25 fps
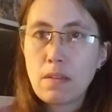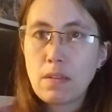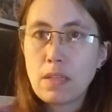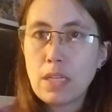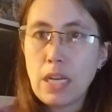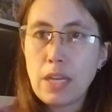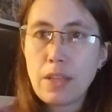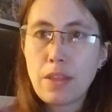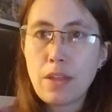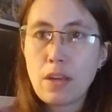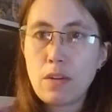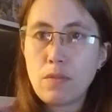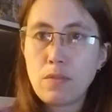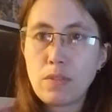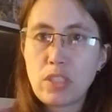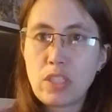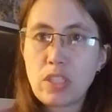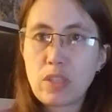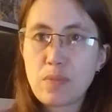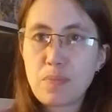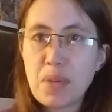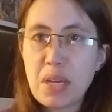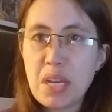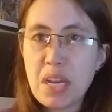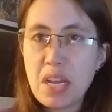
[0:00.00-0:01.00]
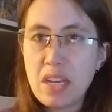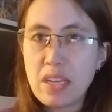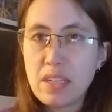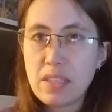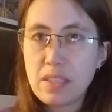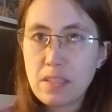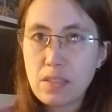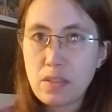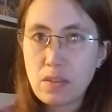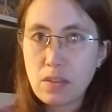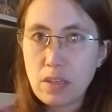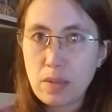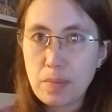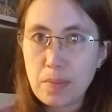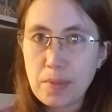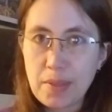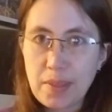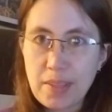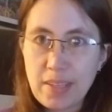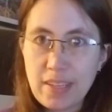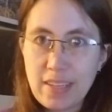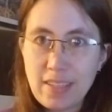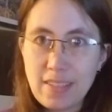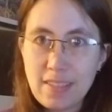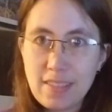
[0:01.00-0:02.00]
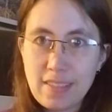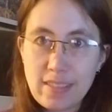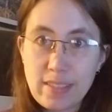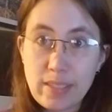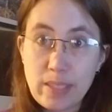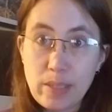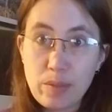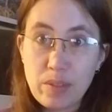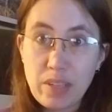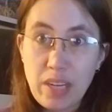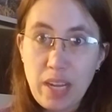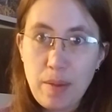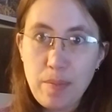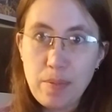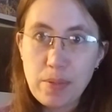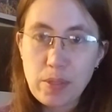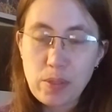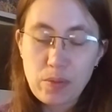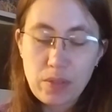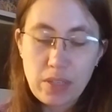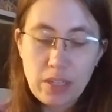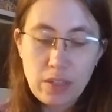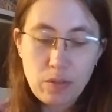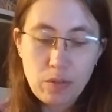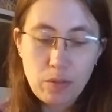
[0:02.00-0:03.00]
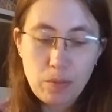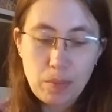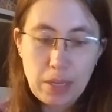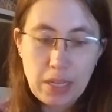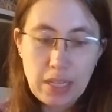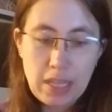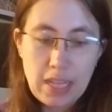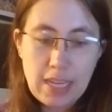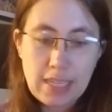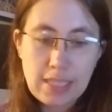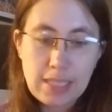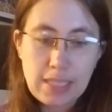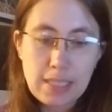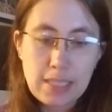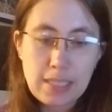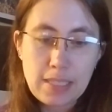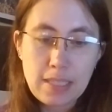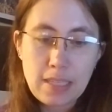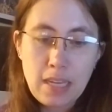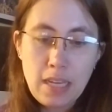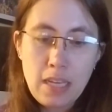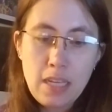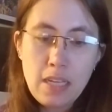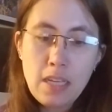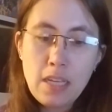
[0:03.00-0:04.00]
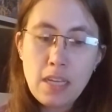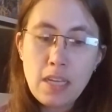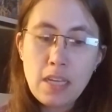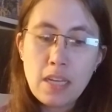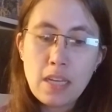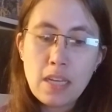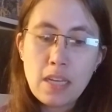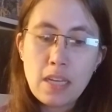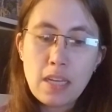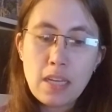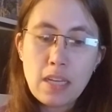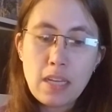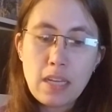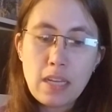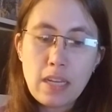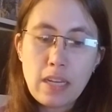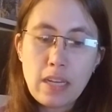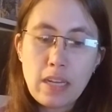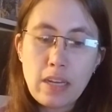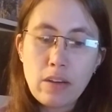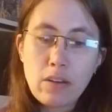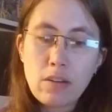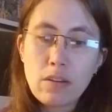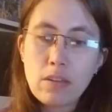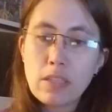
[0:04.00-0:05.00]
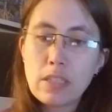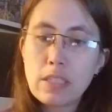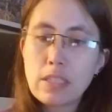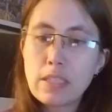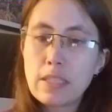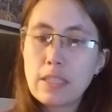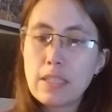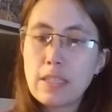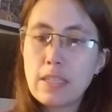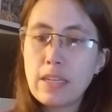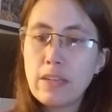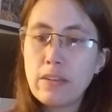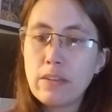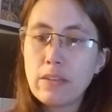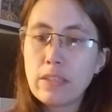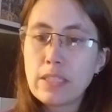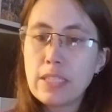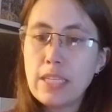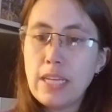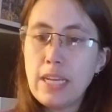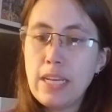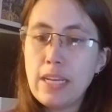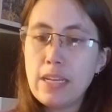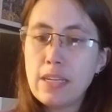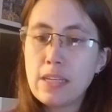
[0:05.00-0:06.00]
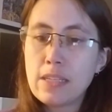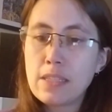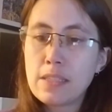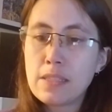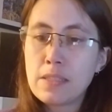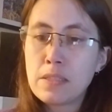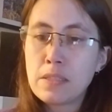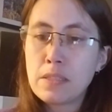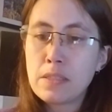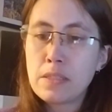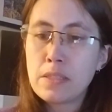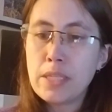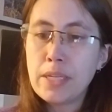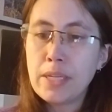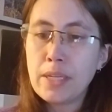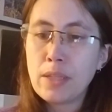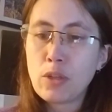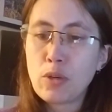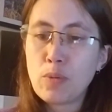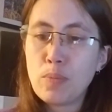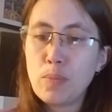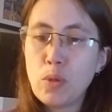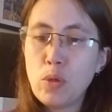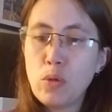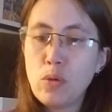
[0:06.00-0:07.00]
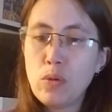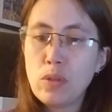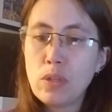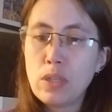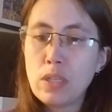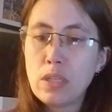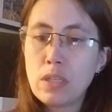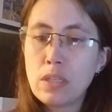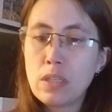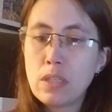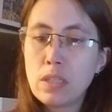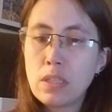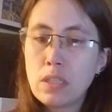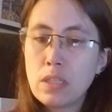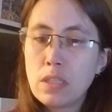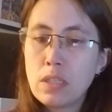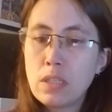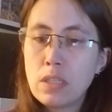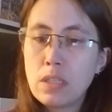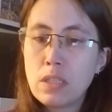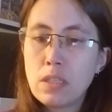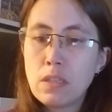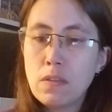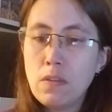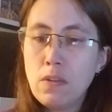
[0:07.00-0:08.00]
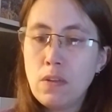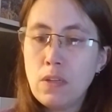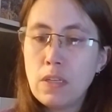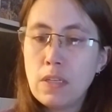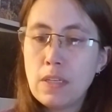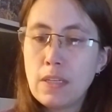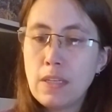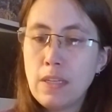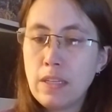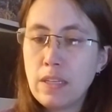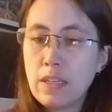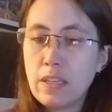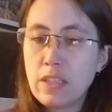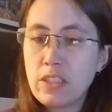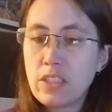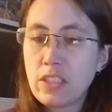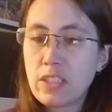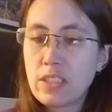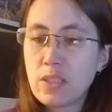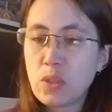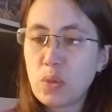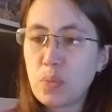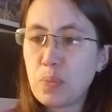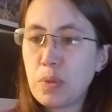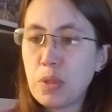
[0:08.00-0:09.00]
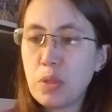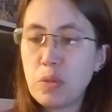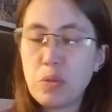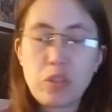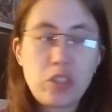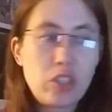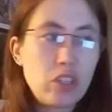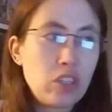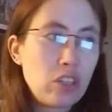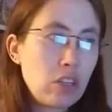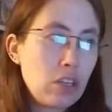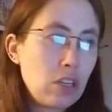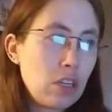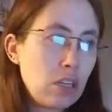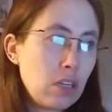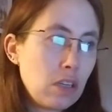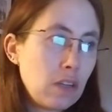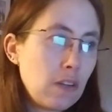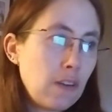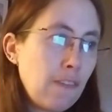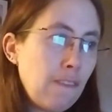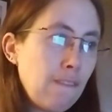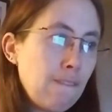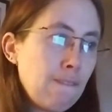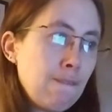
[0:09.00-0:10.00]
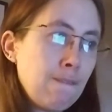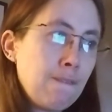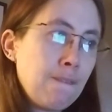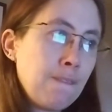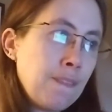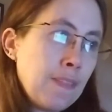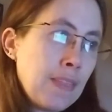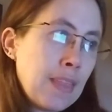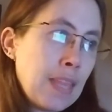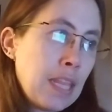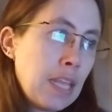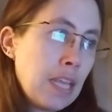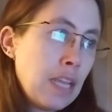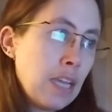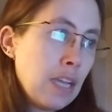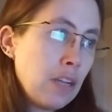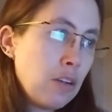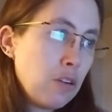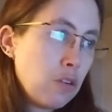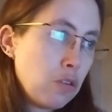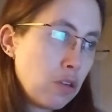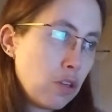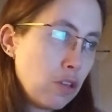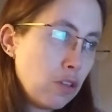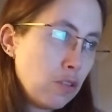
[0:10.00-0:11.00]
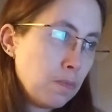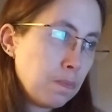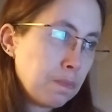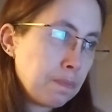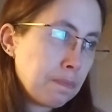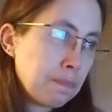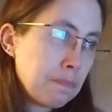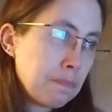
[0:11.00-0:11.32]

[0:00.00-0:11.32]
I thought it was just my eyes. Sorry about that. See what happens when I don't wear my glasses? Aritea's Sailor Moon. And then it just says blue sugar. Yeah, I don't know.